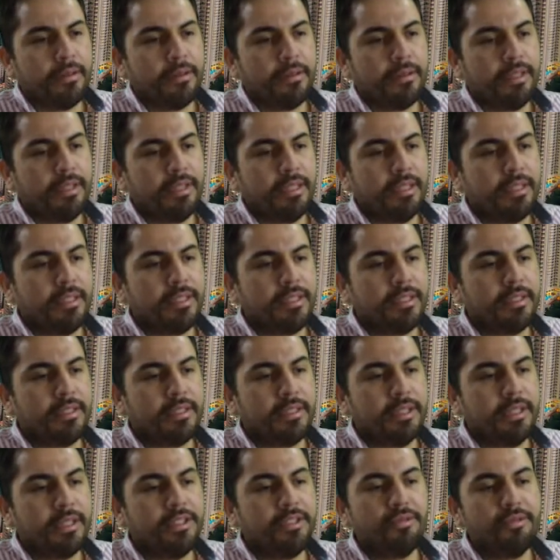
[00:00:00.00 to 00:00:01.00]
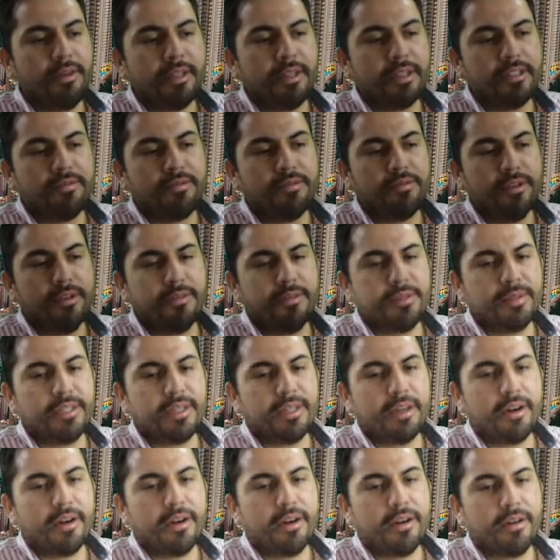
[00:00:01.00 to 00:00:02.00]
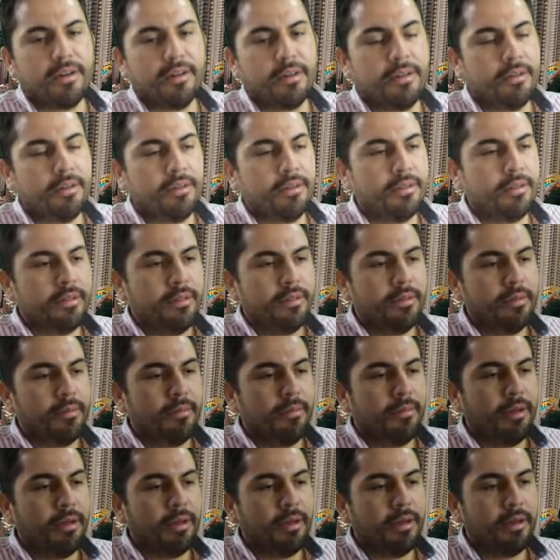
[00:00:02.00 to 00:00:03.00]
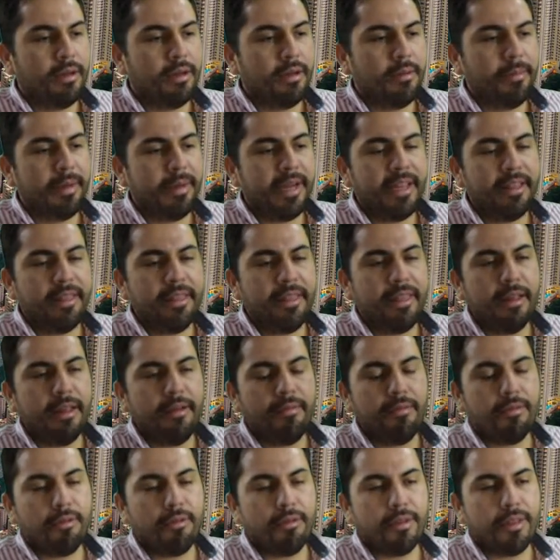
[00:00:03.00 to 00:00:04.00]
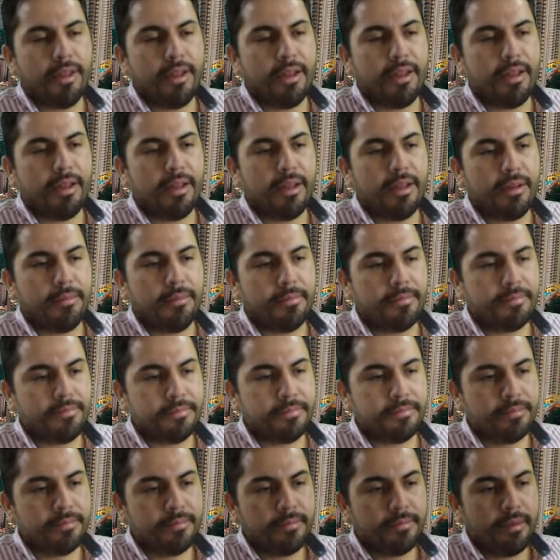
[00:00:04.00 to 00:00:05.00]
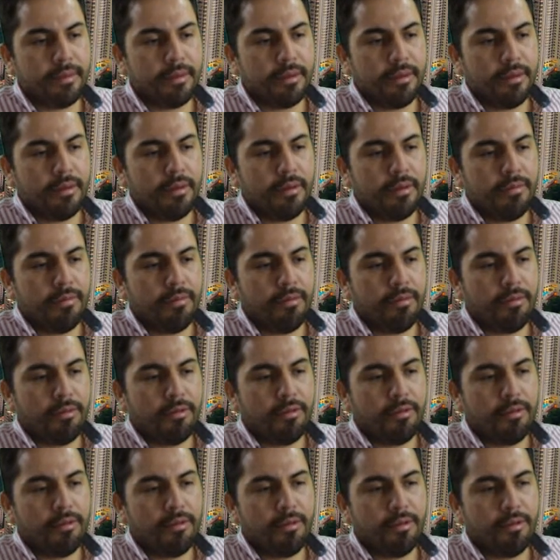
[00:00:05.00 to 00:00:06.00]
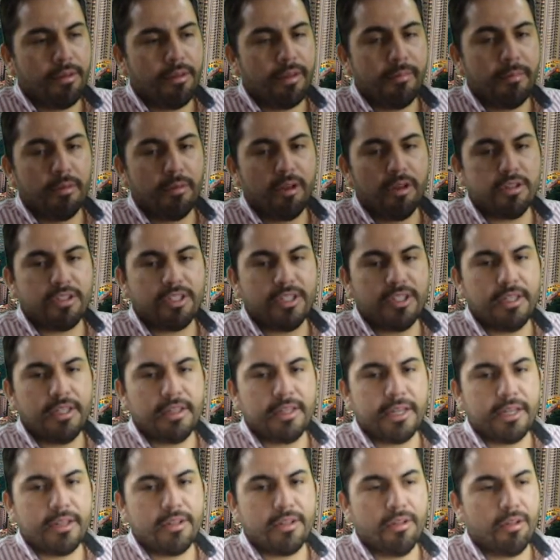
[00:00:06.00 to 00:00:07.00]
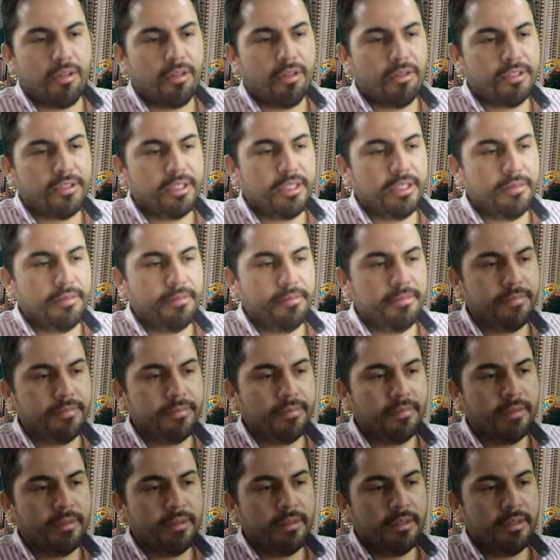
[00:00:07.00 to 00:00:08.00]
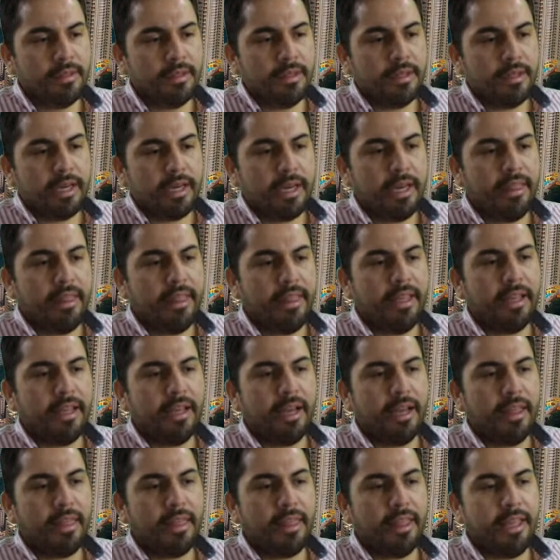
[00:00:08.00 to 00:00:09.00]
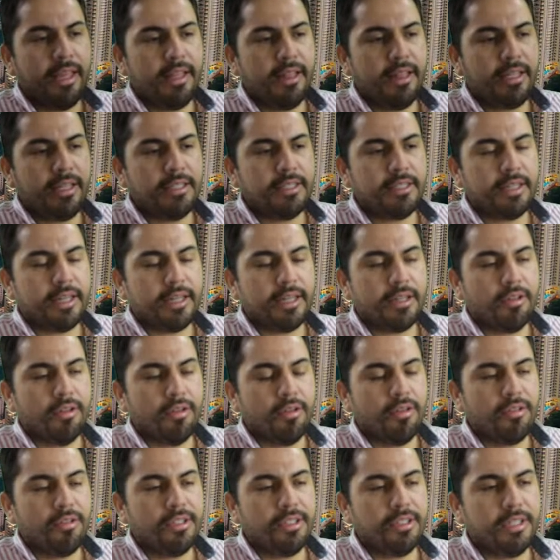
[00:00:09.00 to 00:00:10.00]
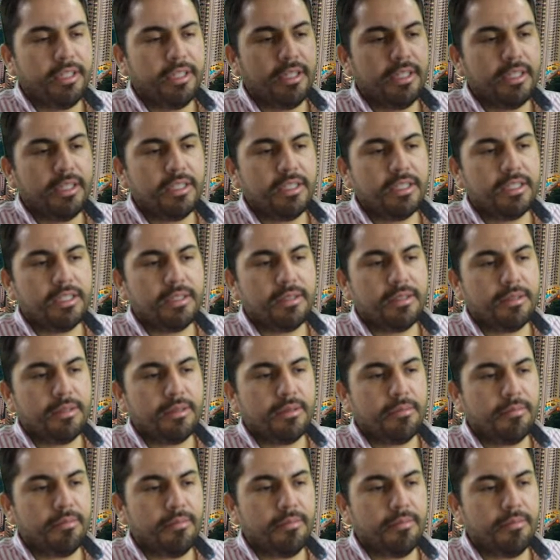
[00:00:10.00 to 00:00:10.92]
these insurance firms are betting for the blockchain technology. I think this technology it's